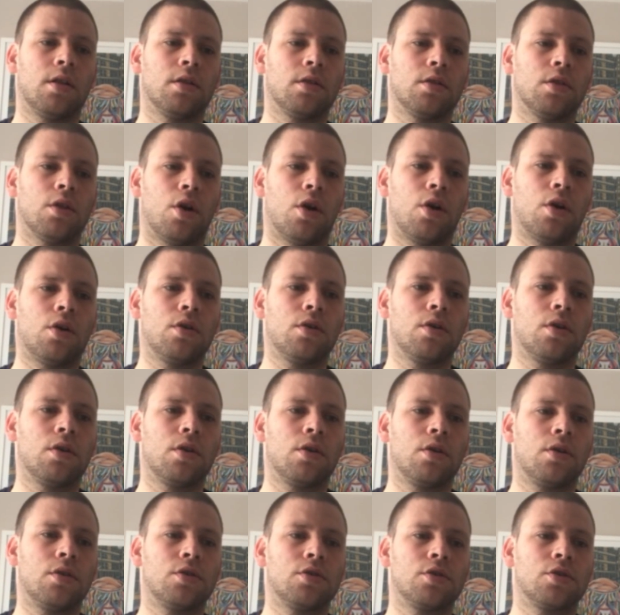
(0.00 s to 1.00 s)
long, short,
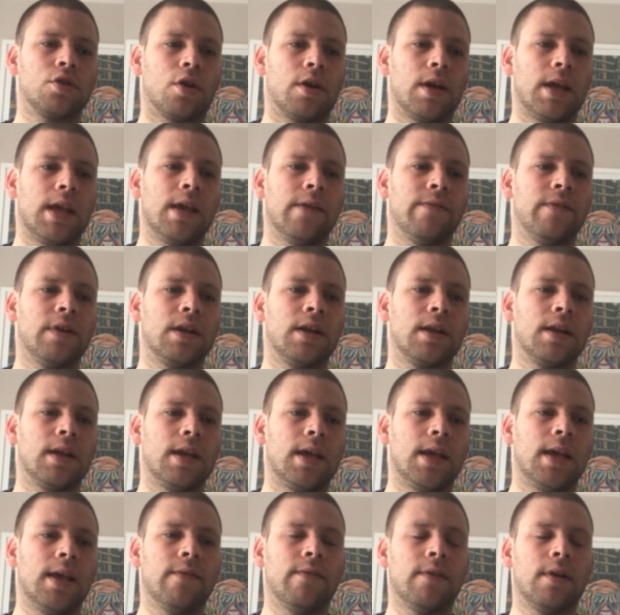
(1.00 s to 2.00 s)
even,
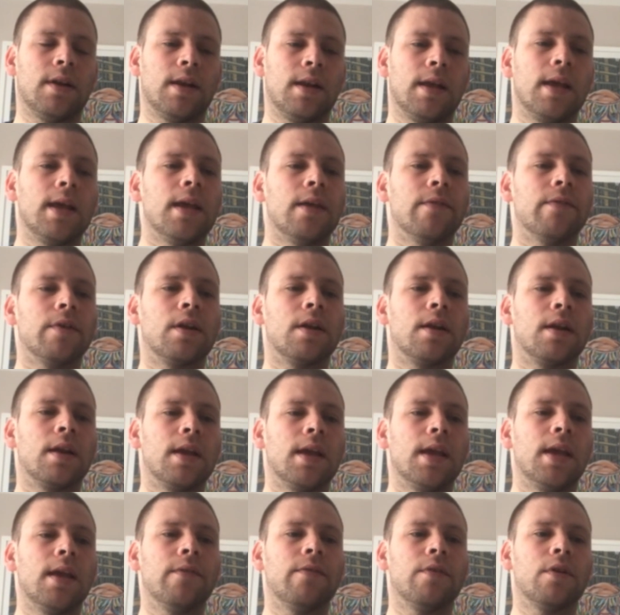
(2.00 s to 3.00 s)
long,
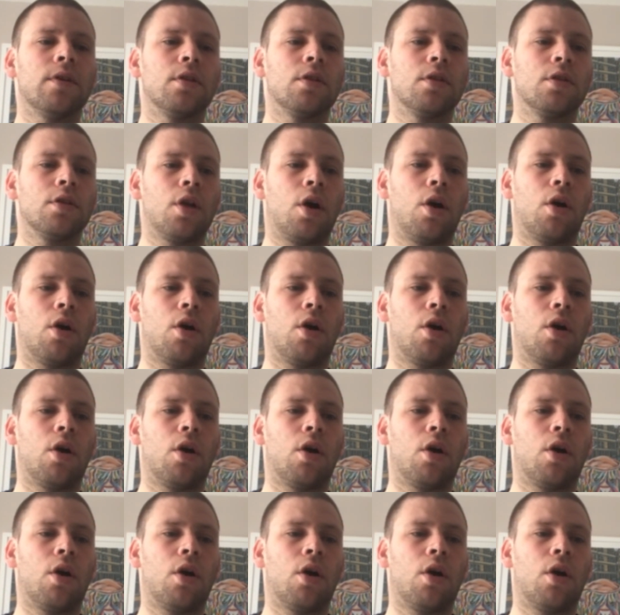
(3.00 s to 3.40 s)
even,